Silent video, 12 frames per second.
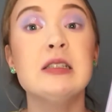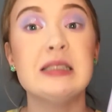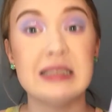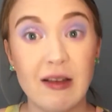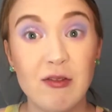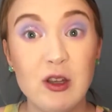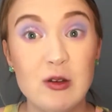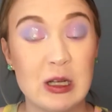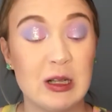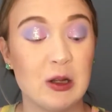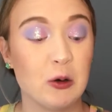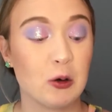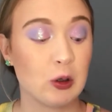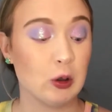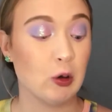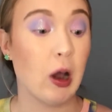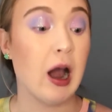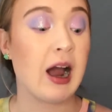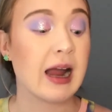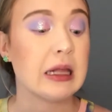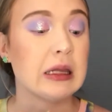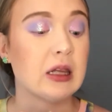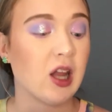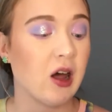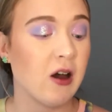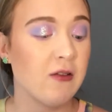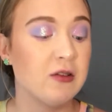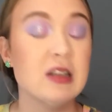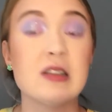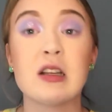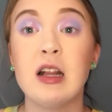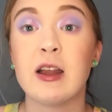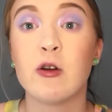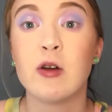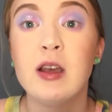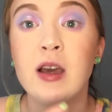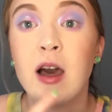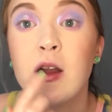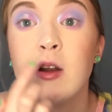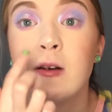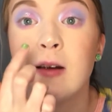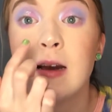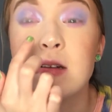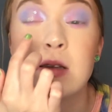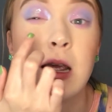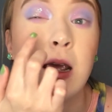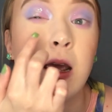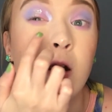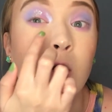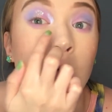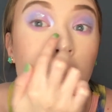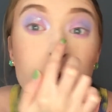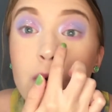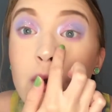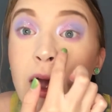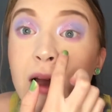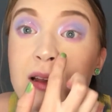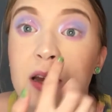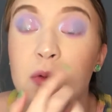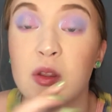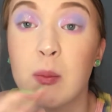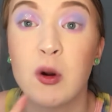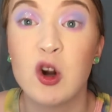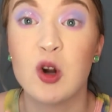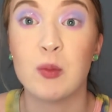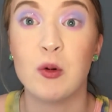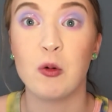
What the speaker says: definitely use a glitter glue. I love this Clarity color as a inner corner highlight with a purple